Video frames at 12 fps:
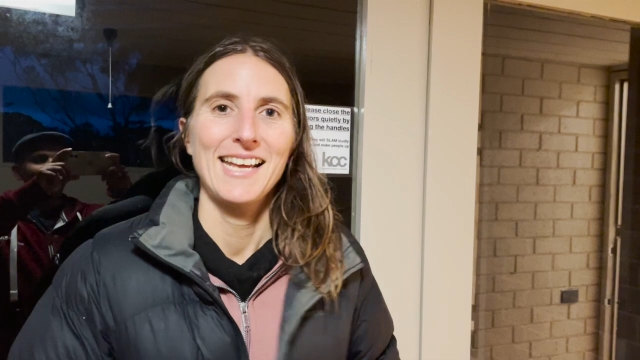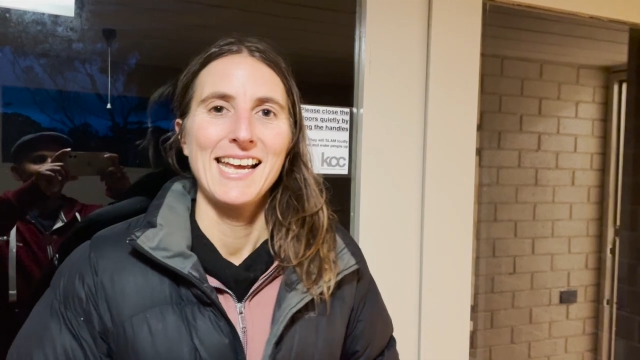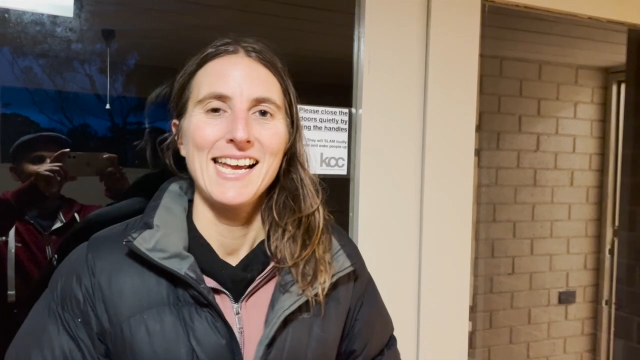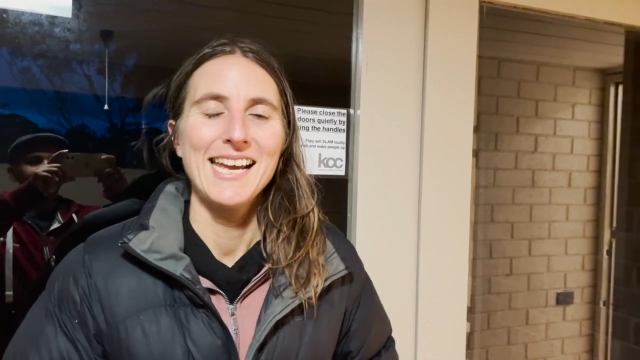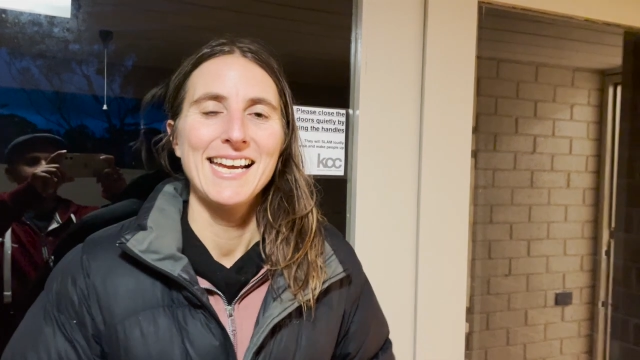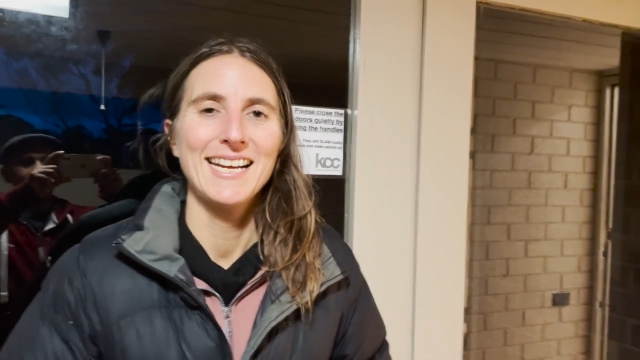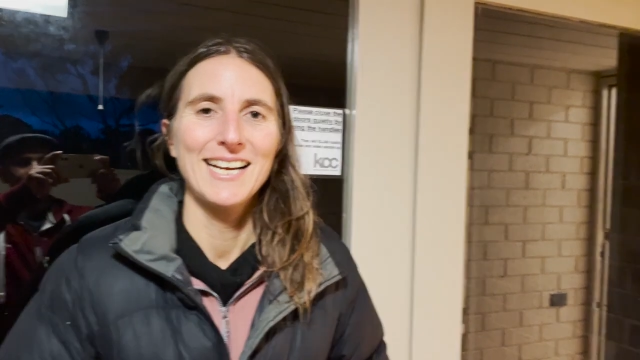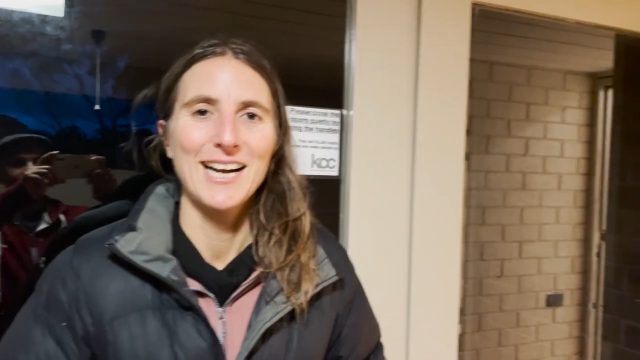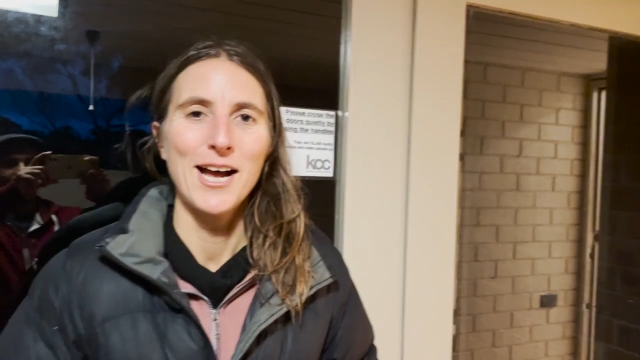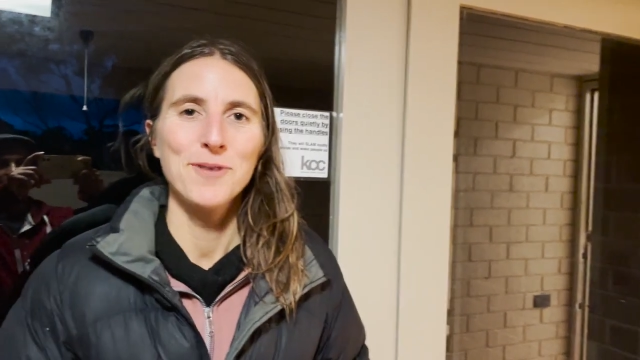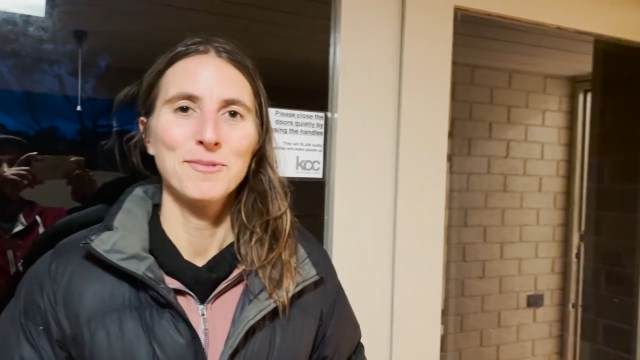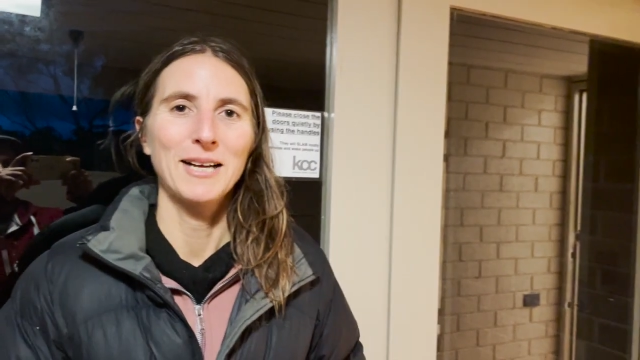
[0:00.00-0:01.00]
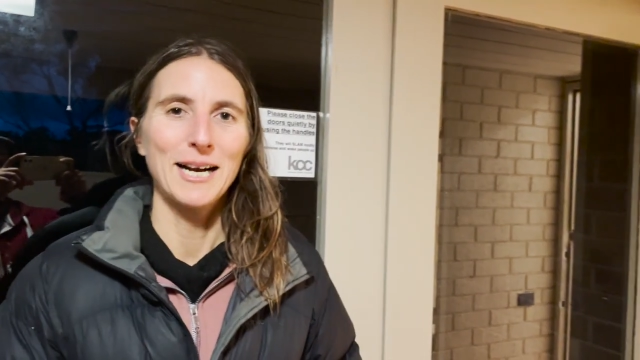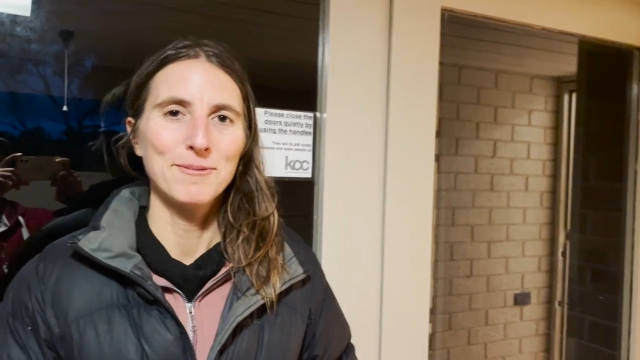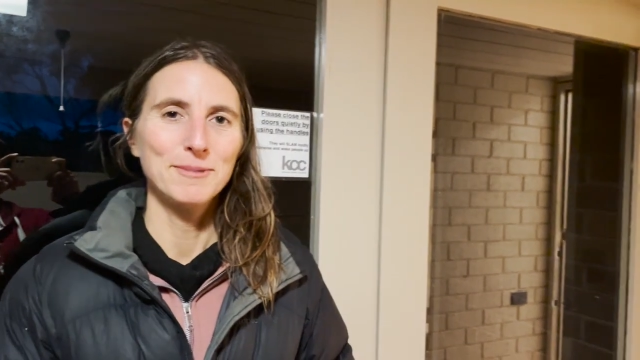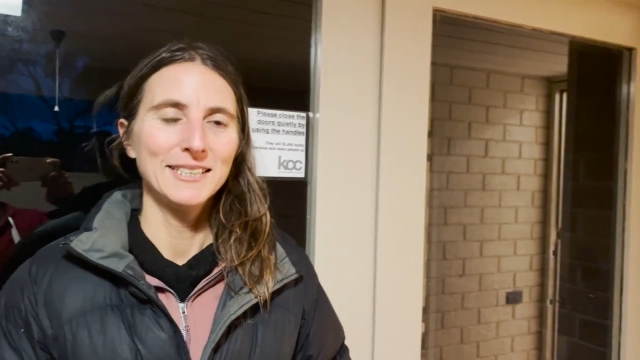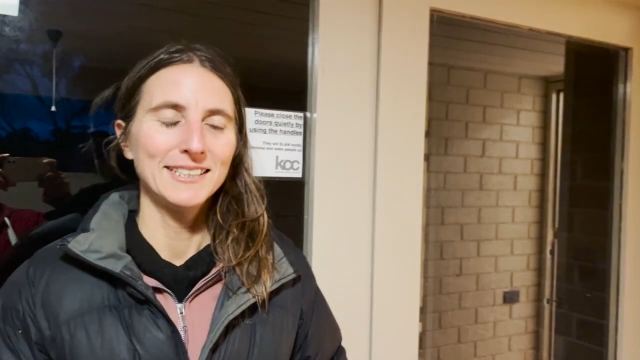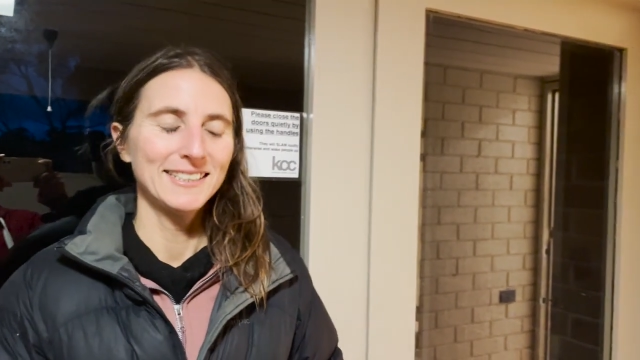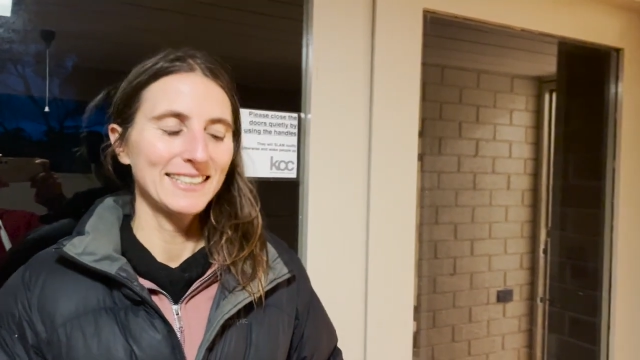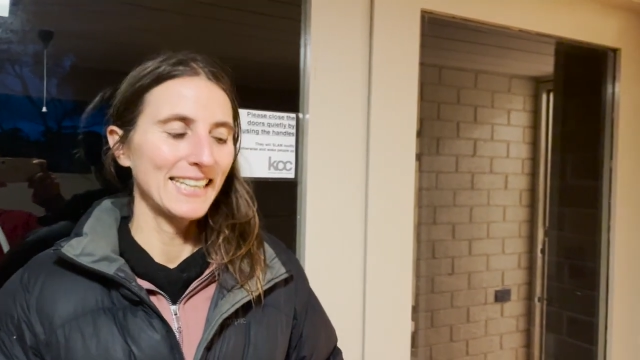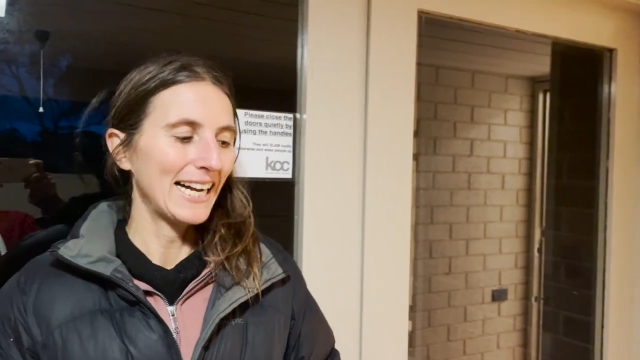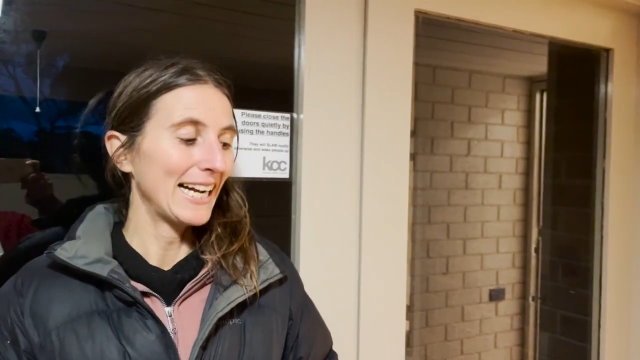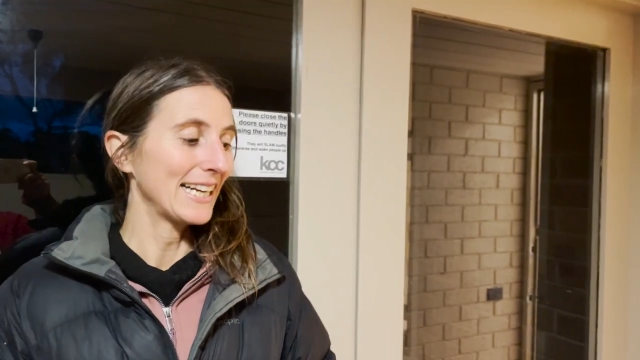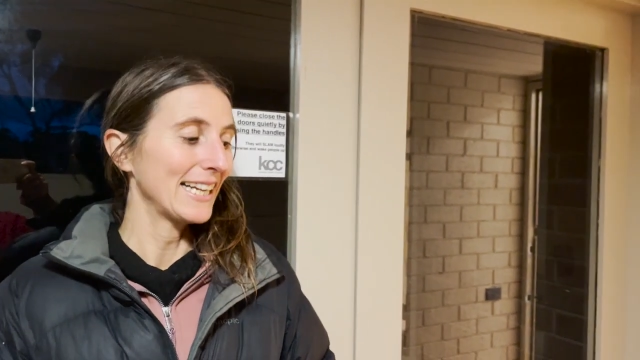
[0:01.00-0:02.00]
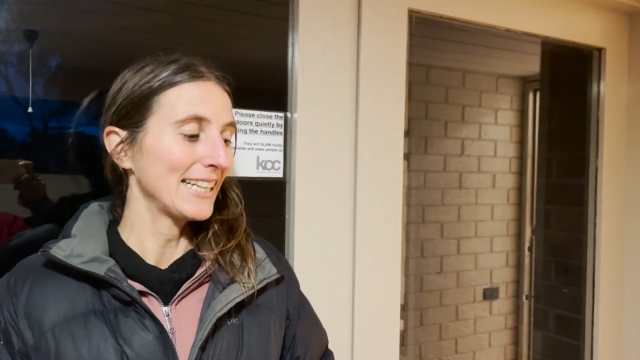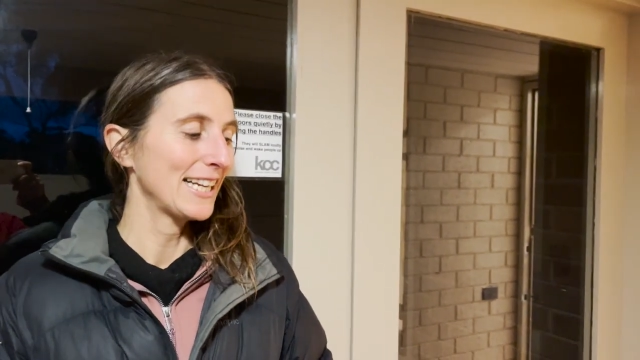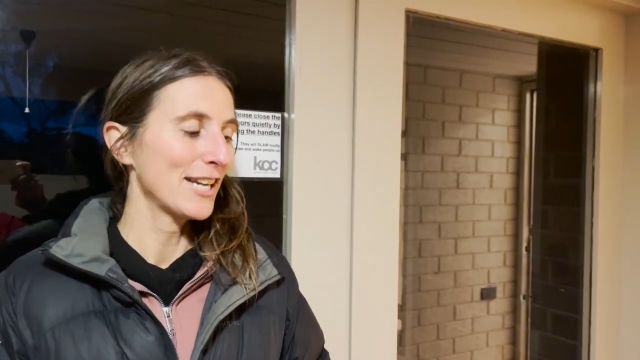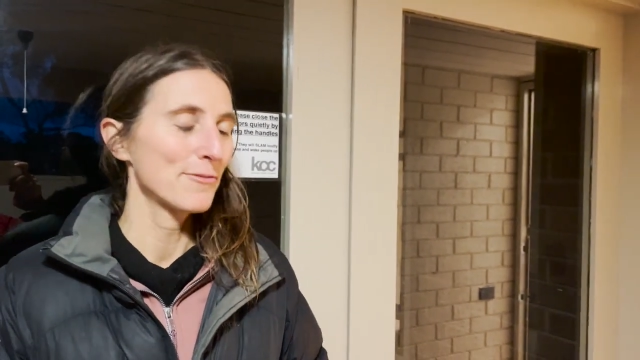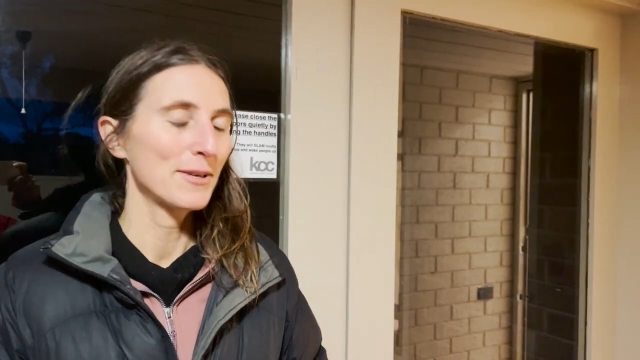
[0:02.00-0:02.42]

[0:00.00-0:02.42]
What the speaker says: Hey, I'm Gabby, and I came